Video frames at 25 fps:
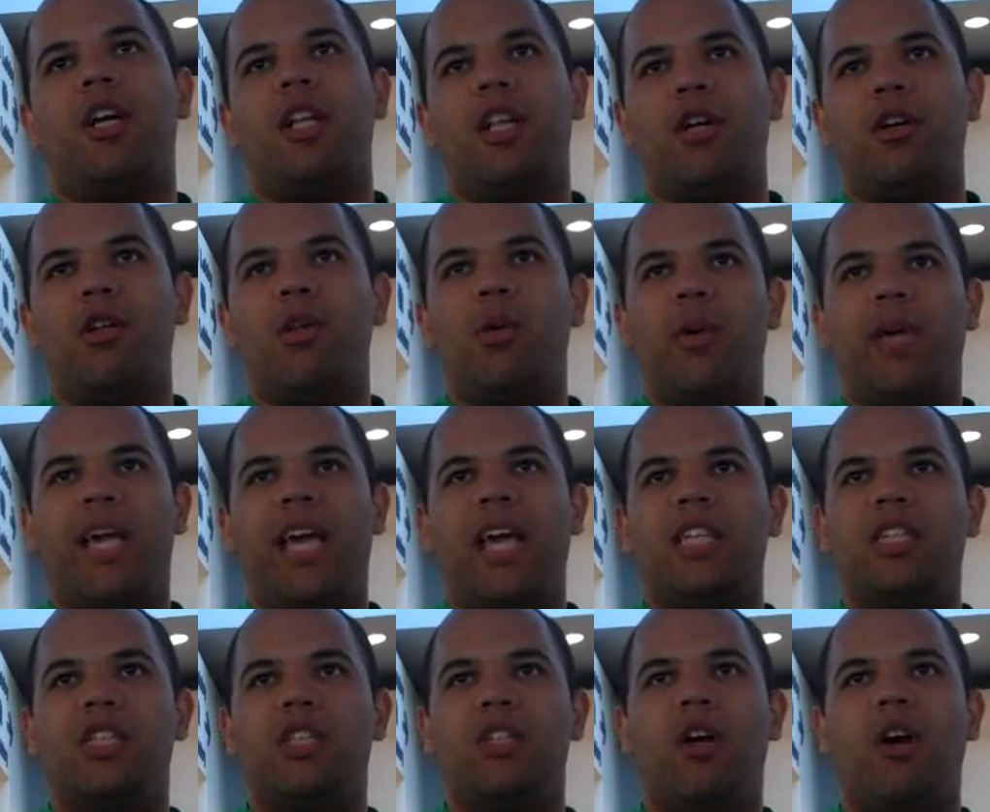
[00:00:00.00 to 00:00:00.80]
Clearly we
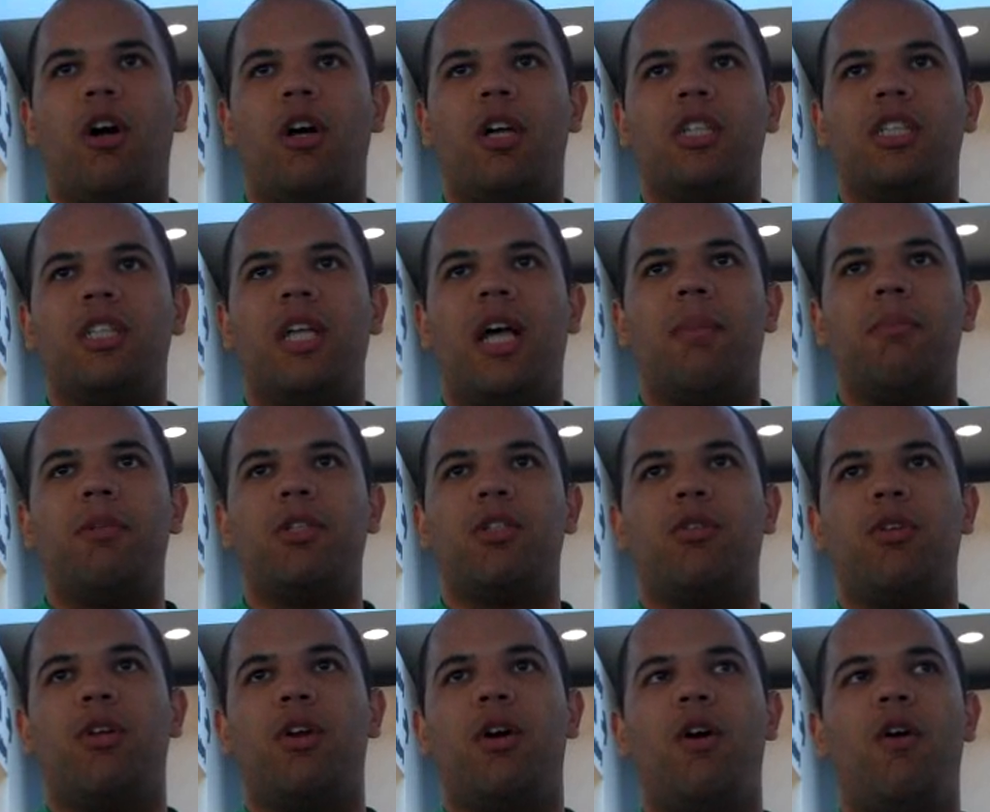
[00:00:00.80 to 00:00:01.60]
can't start because time
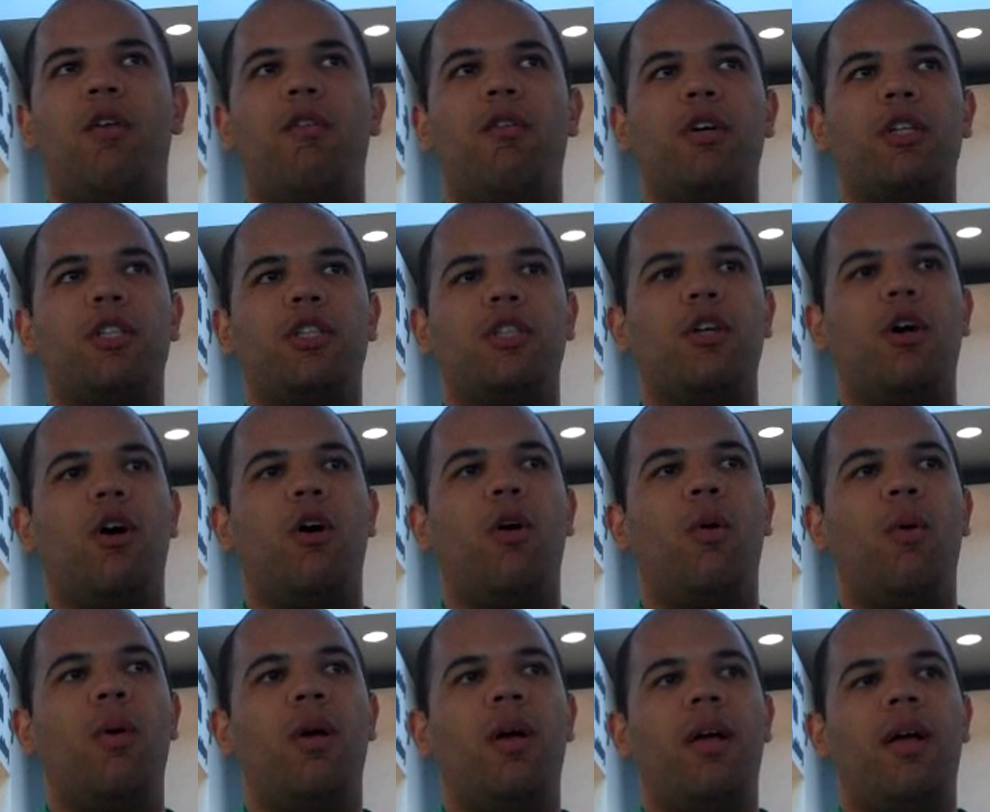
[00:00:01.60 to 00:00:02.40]
is already over.
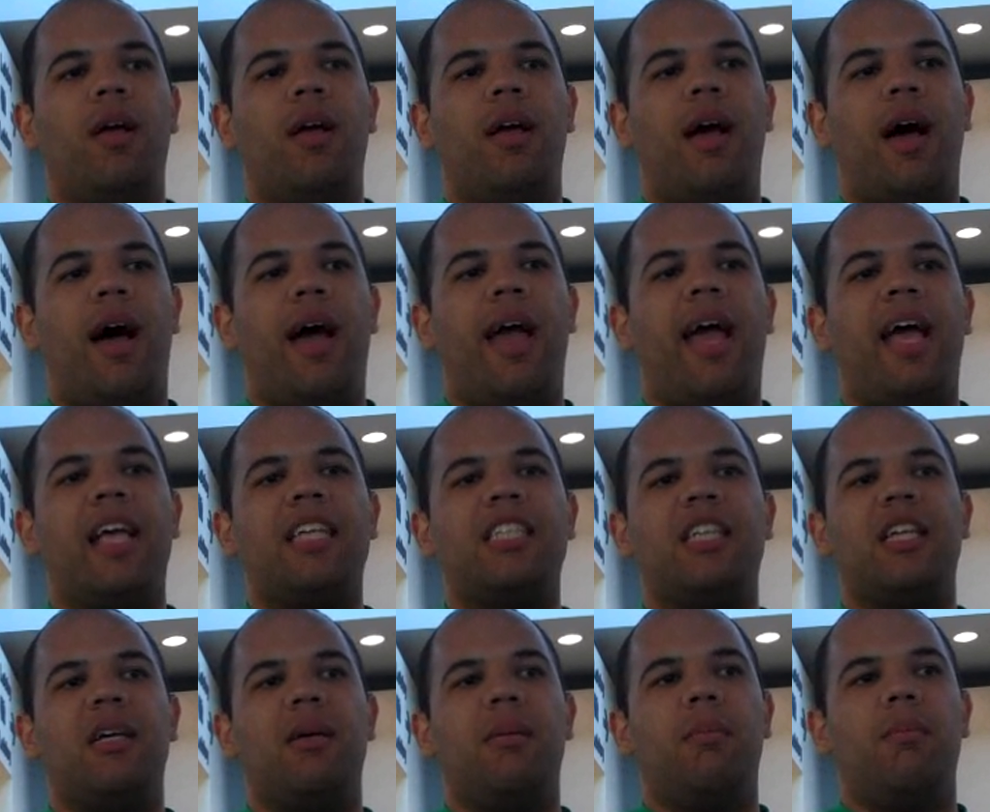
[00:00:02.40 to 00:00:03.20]
So I
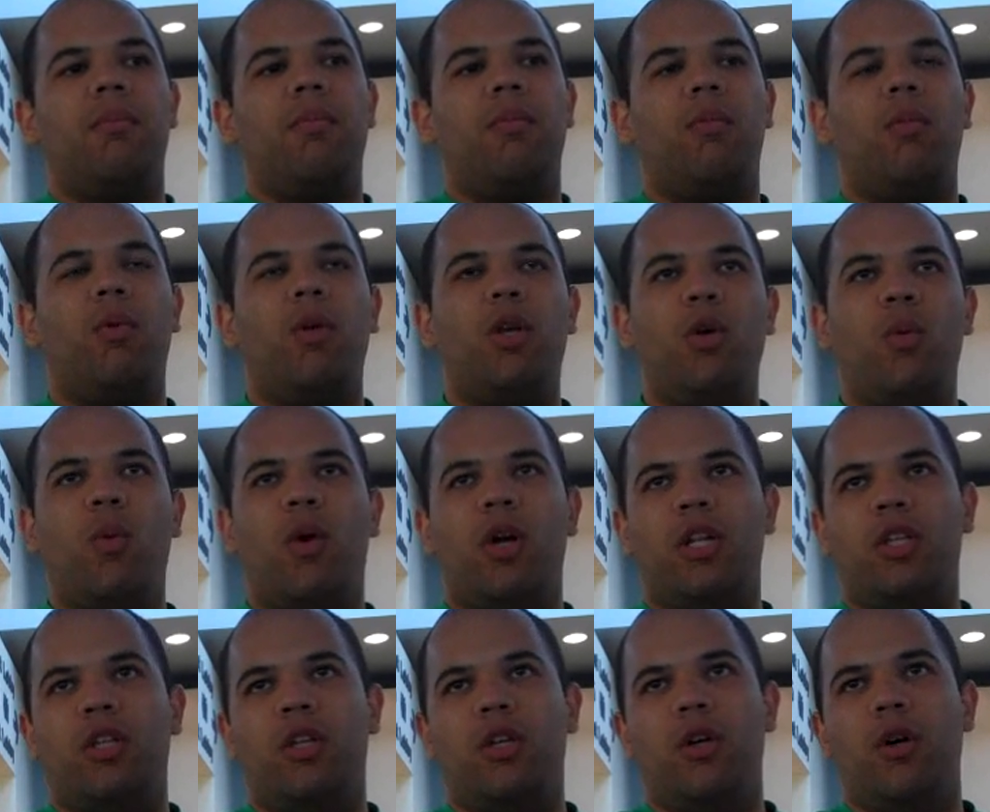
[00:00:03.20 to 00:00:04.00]
asked him, what do you
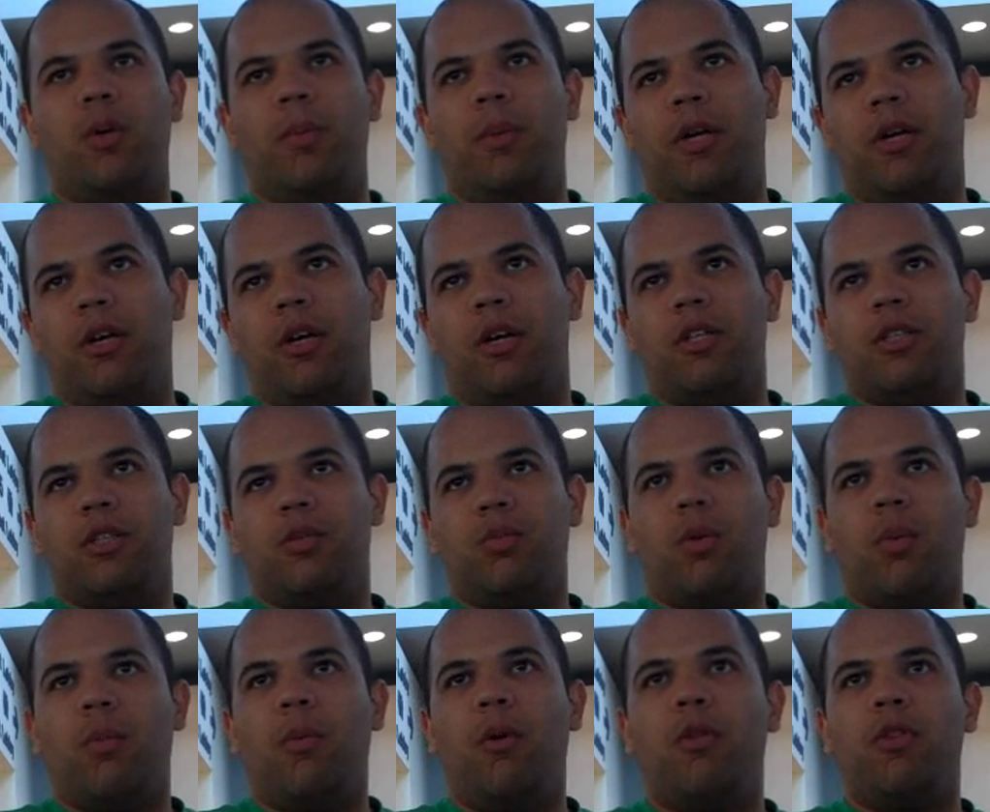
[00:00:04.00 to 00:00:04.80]
want to do?
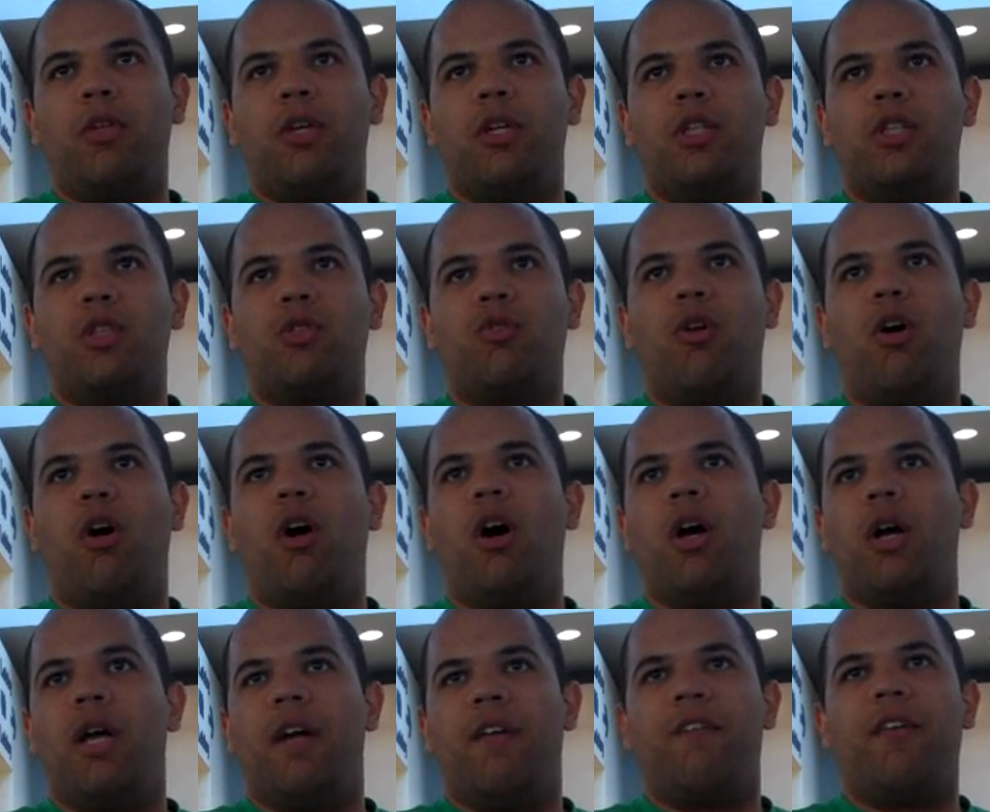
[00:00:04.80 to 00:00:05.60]
Because we're both going to
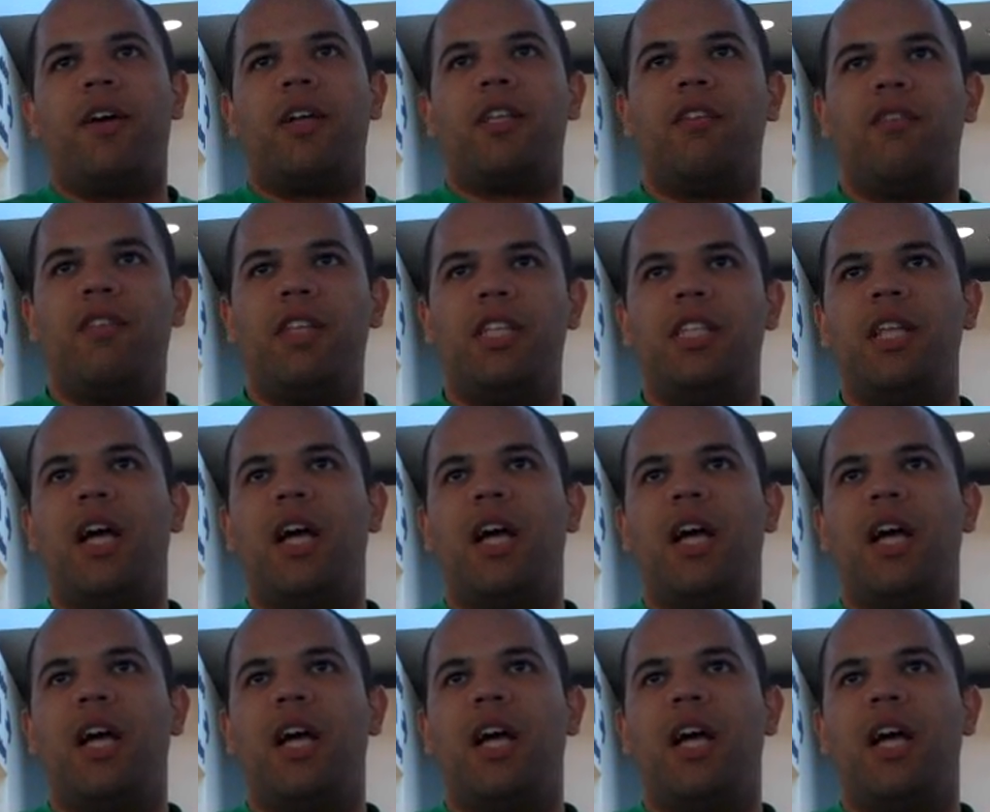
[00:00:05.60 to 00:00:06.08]
draw, effectively